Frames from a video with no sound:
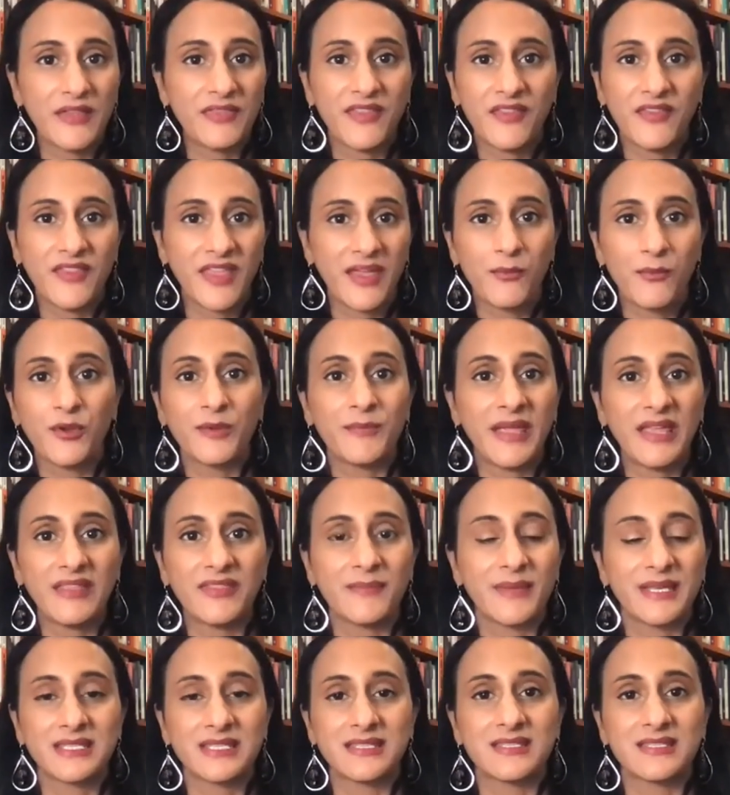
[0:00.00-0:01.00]
That they would make the
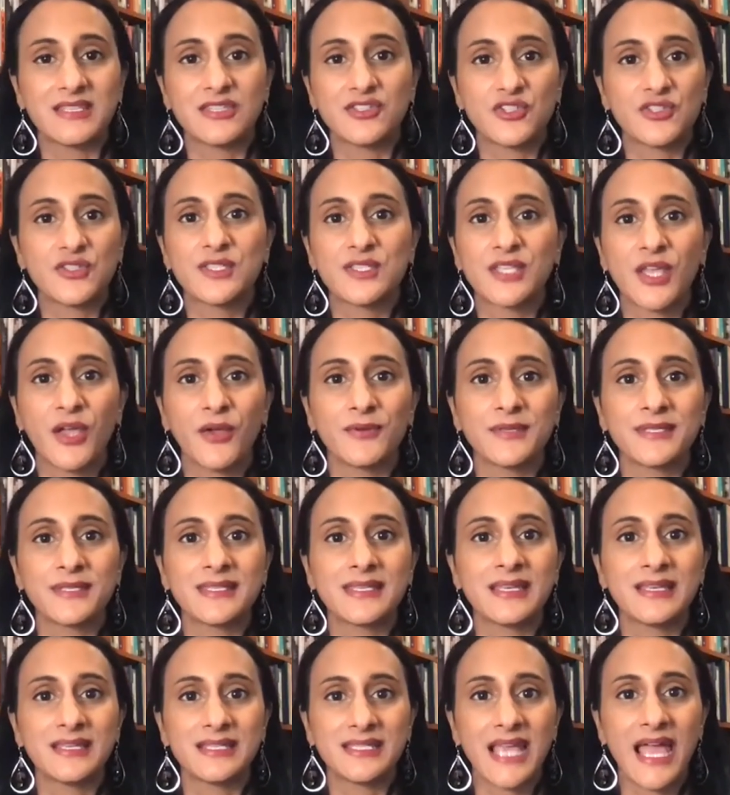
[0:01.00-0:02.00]
best decisions. So,
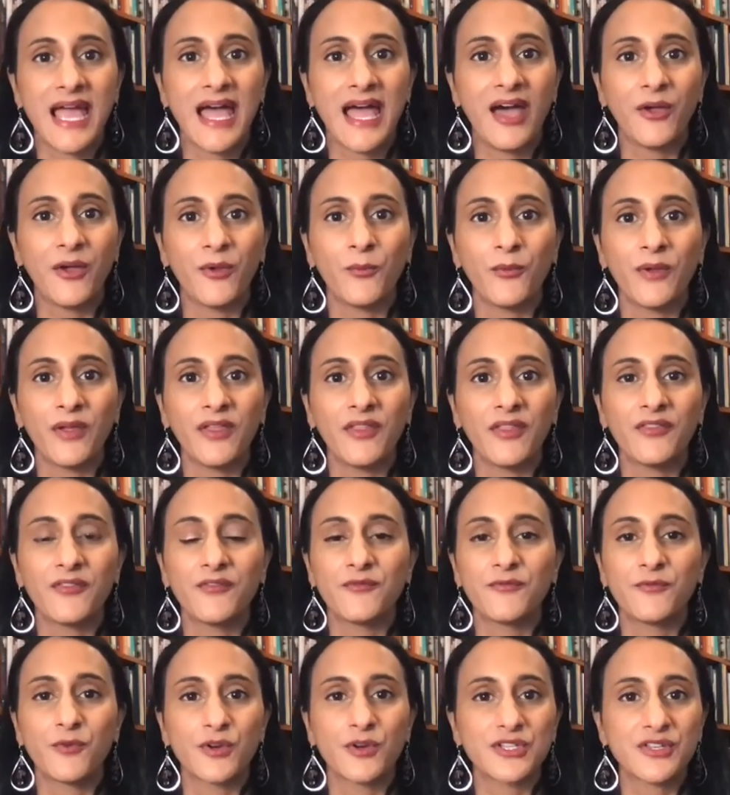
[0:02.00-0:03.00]
sitting down with
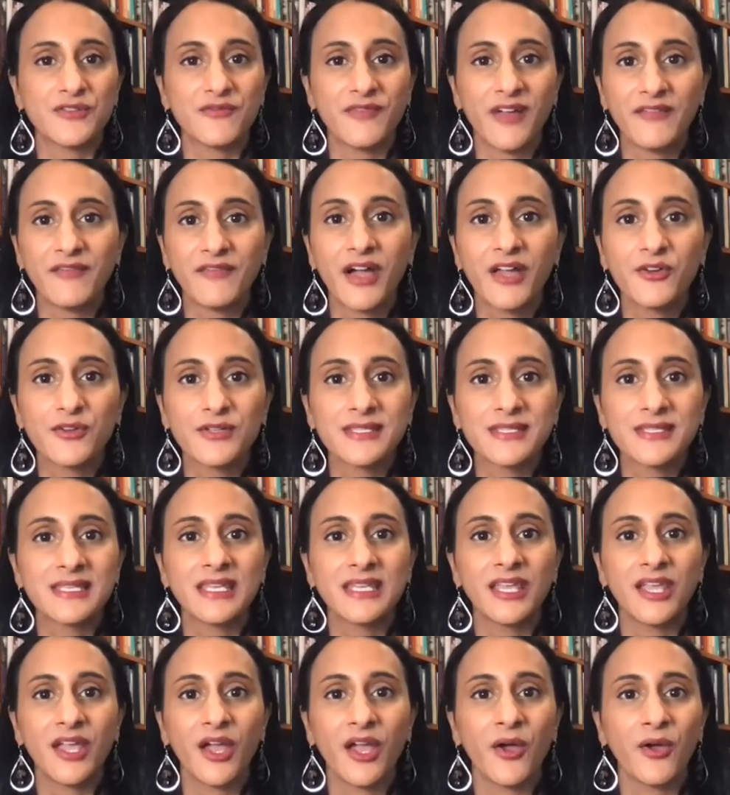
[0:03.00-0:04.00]
Fortune 500
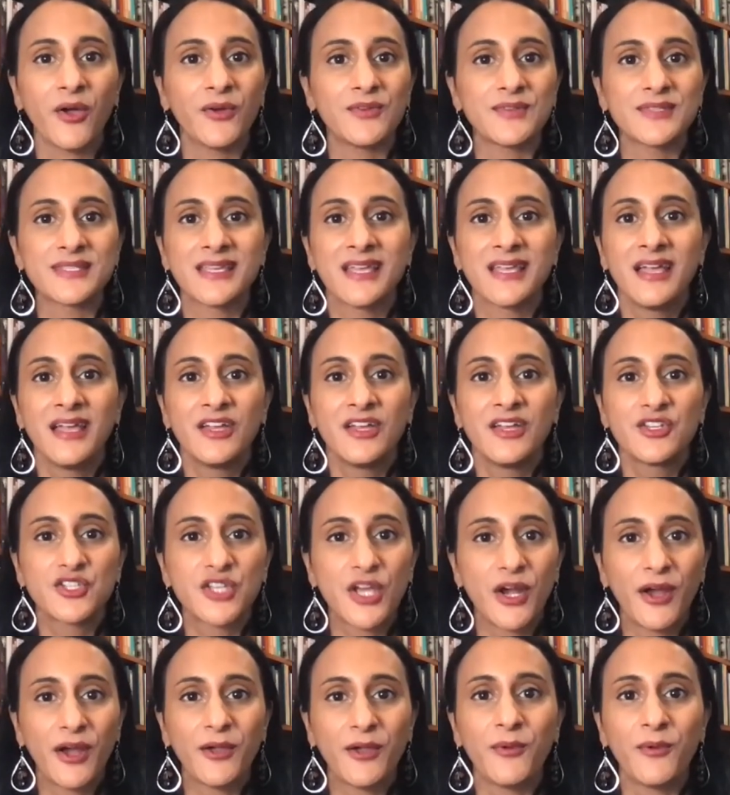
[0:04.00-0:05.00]
CEOs,
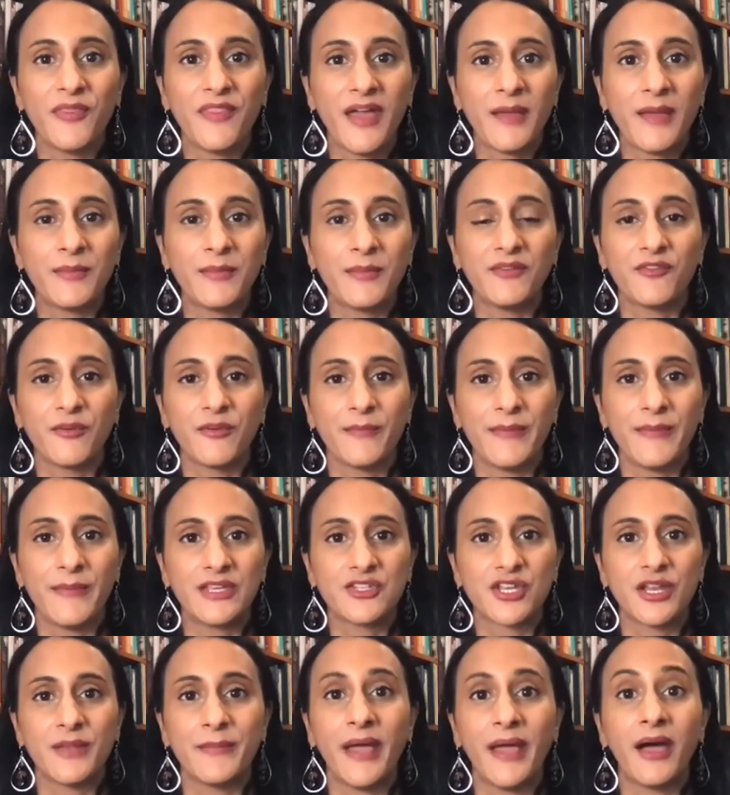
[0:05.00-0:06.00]
sharing with them
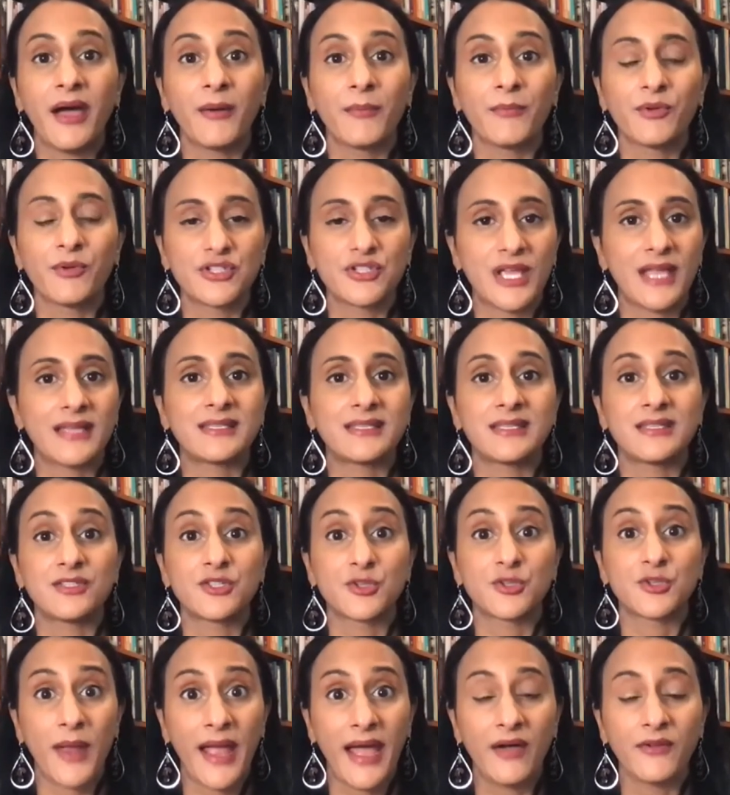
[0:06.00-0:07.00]
information about projected
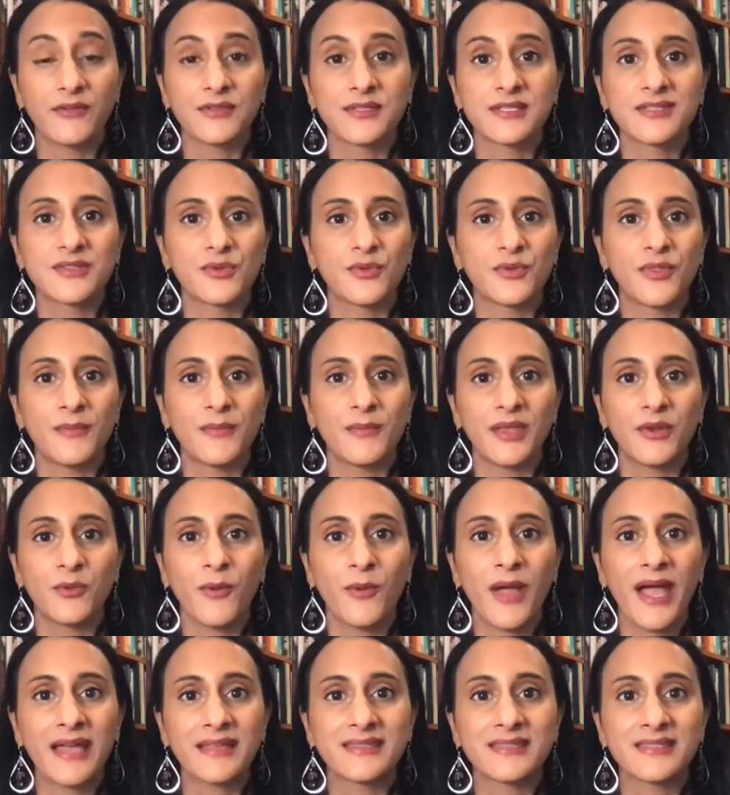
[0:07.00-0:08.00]
droughts through the
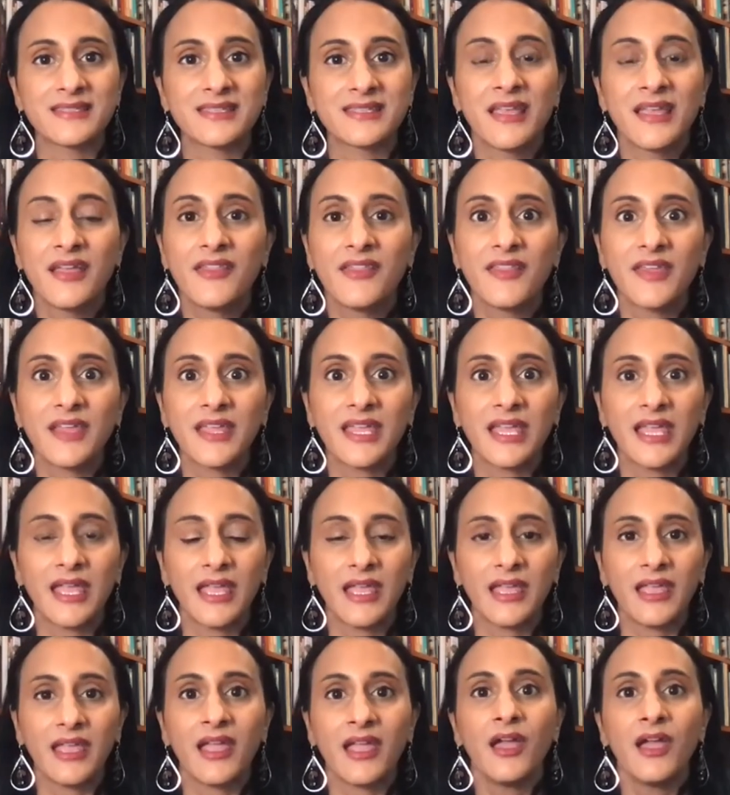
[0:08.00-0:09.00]
Midwest,
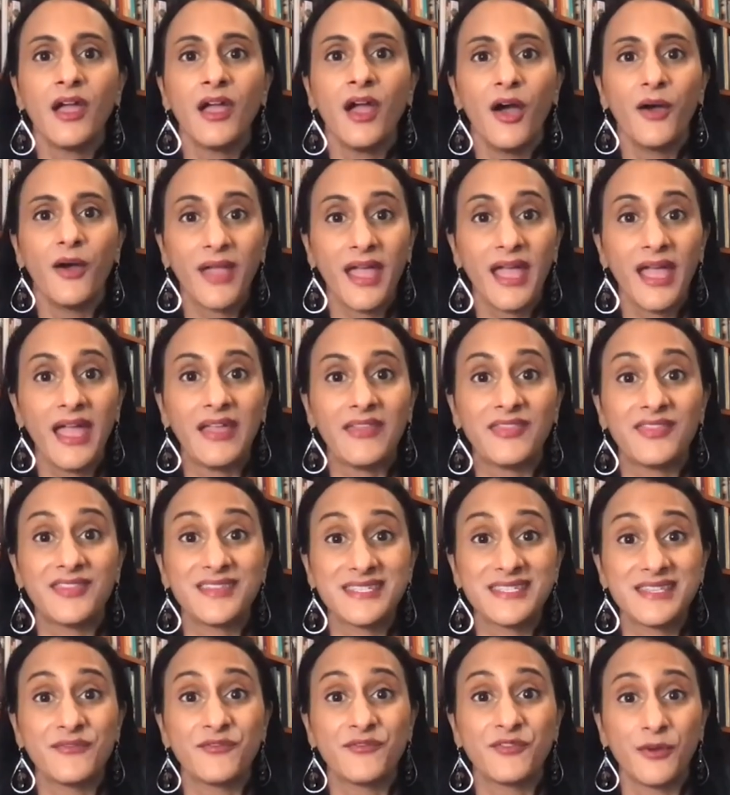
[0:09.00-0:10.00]
thinking, okay,
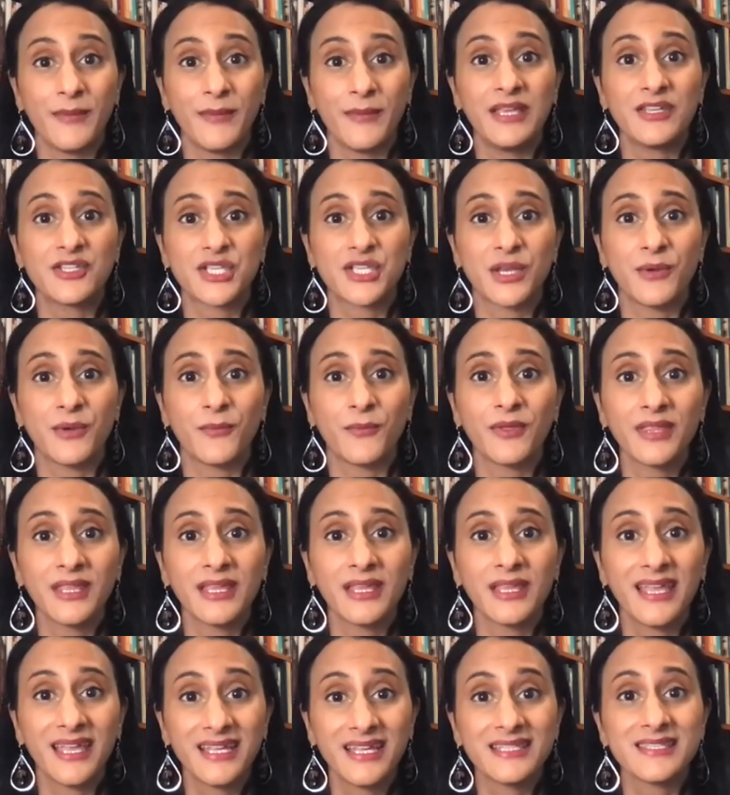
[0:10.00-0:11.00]
this information really
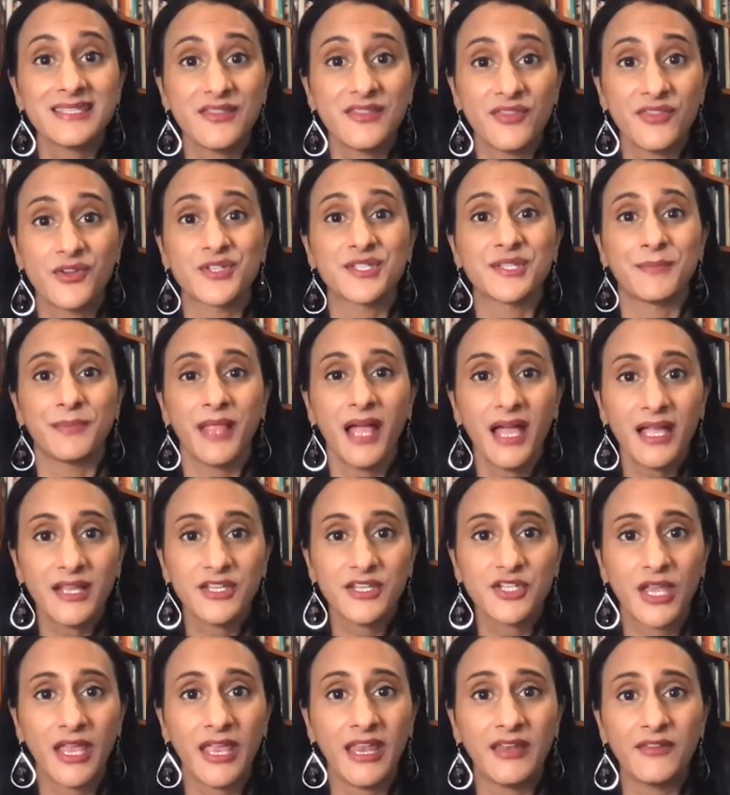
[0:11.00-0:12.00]
hits at their supply
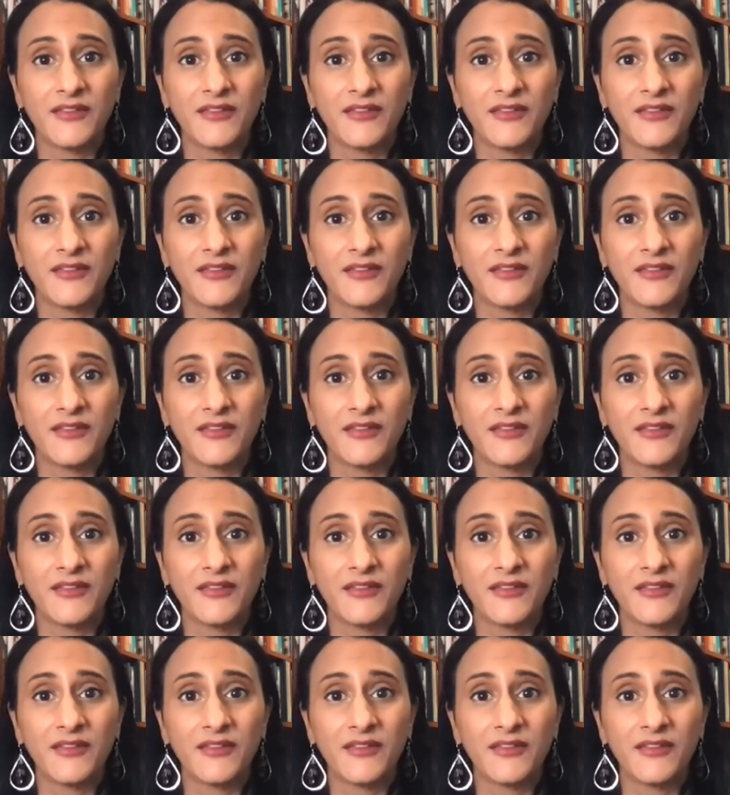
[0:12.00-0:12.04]
chain.